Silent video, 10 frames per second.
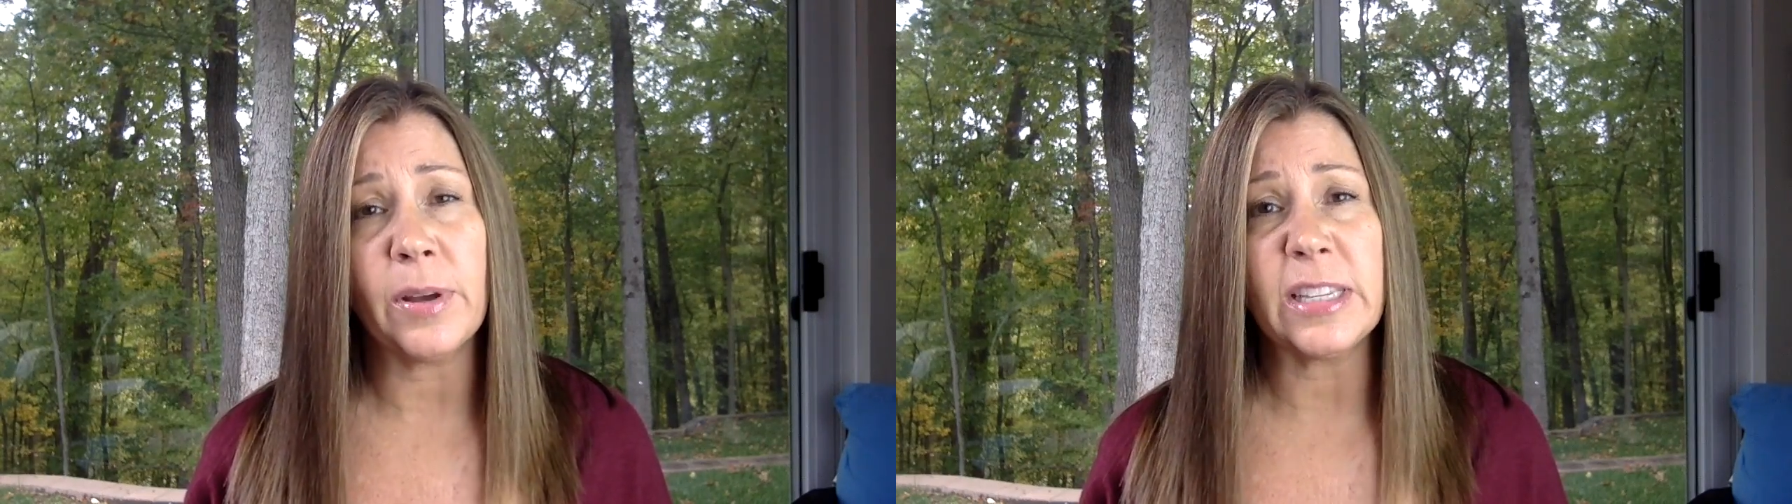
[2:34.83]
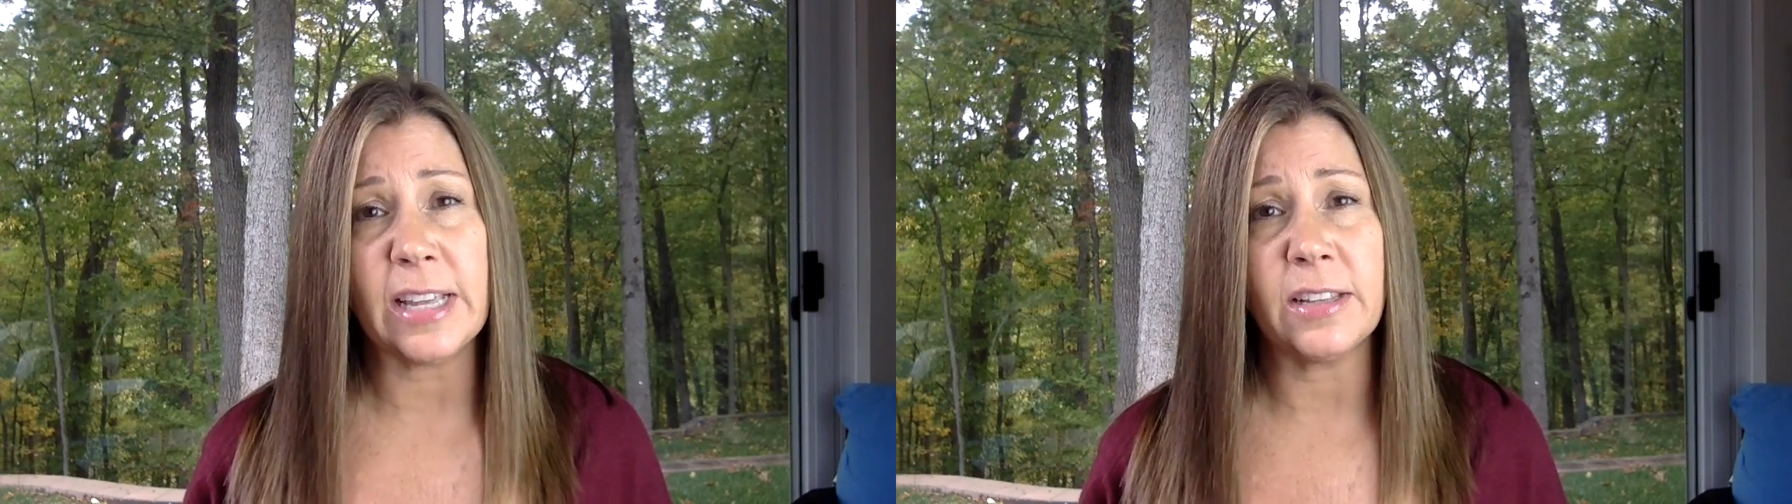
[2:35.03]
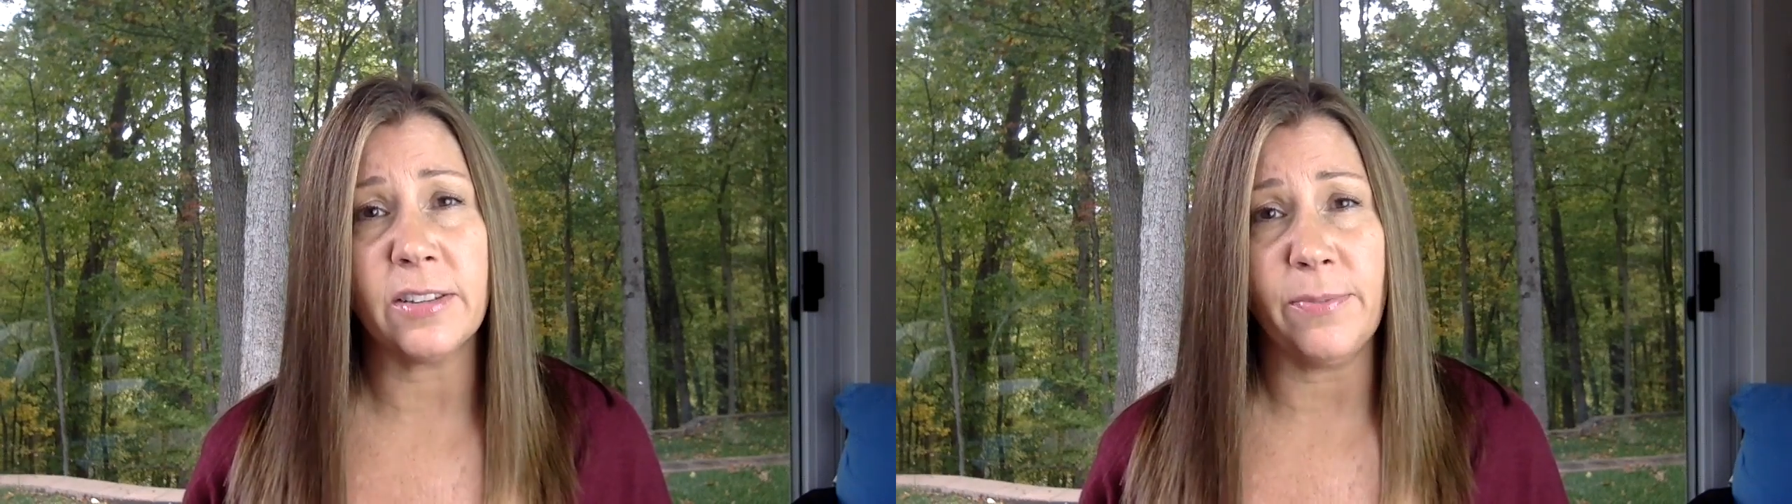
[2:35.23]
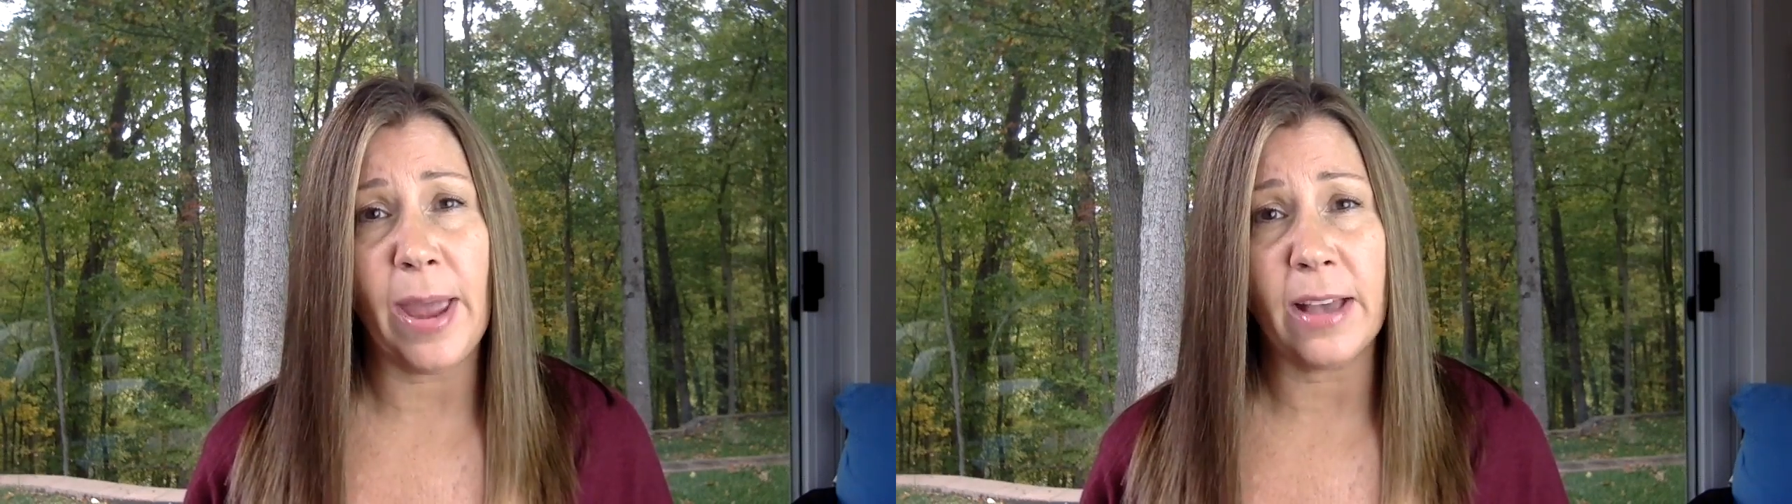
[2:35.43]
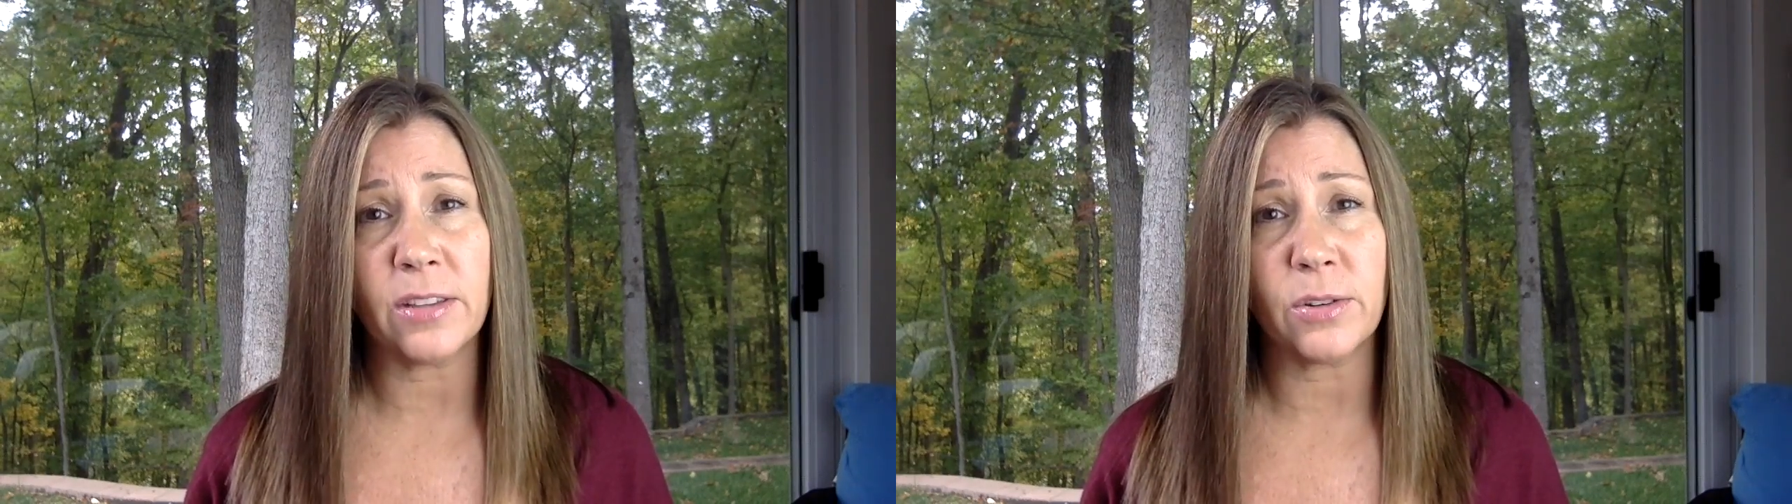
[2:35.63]
a sense of
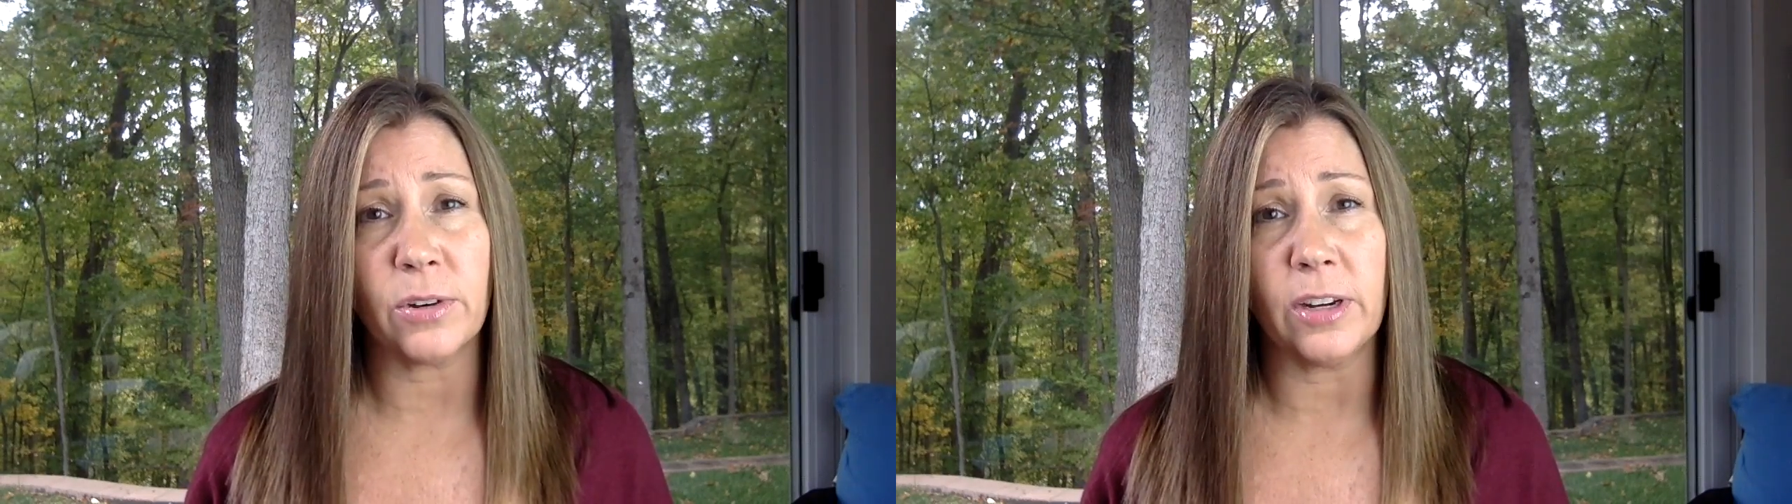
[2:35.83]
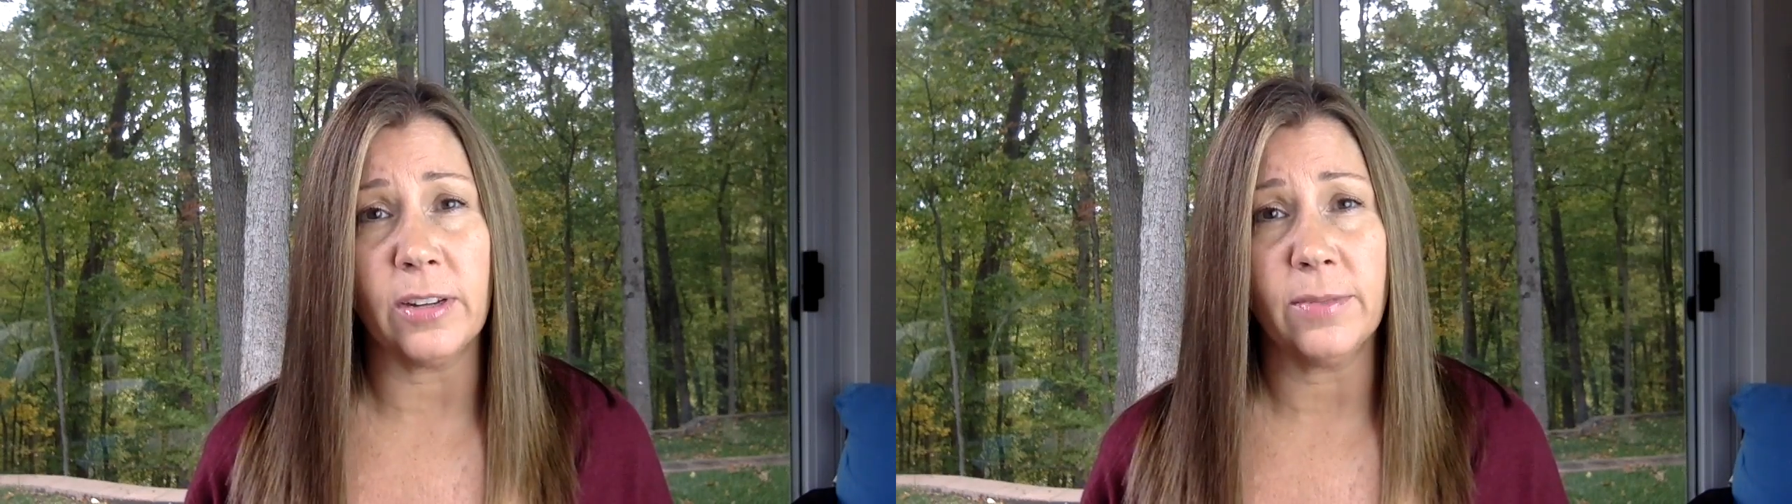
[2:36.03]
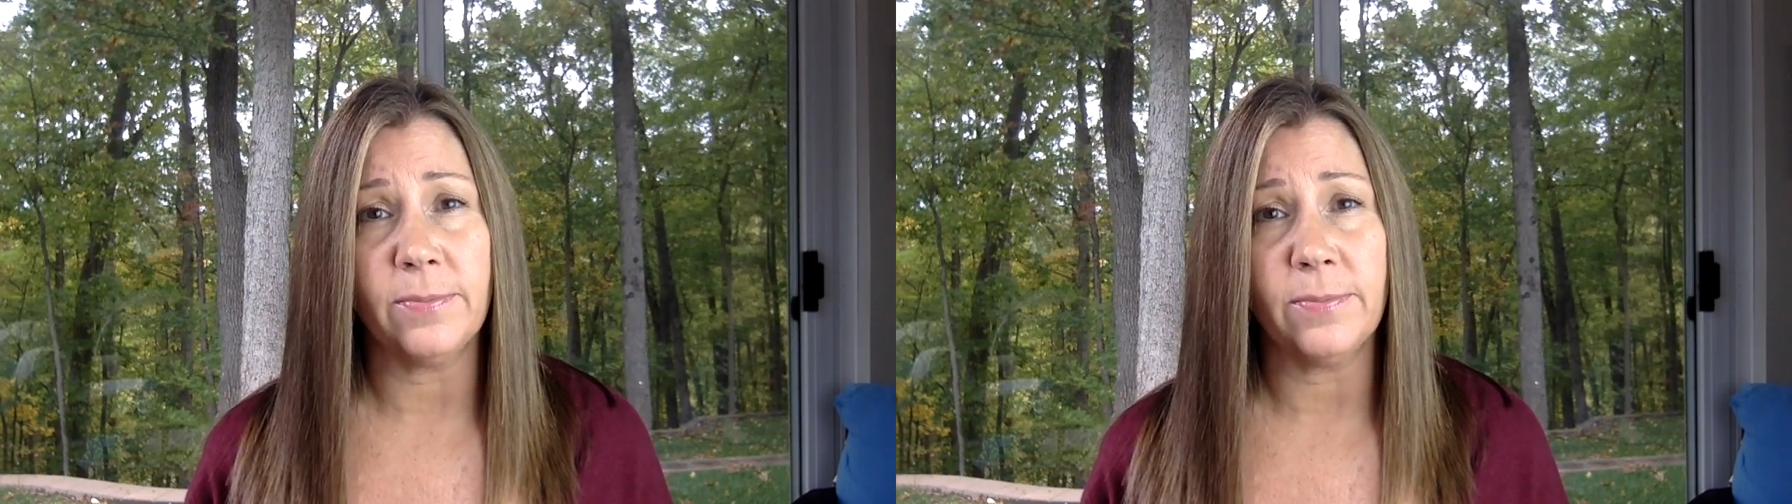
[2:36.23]
mastery,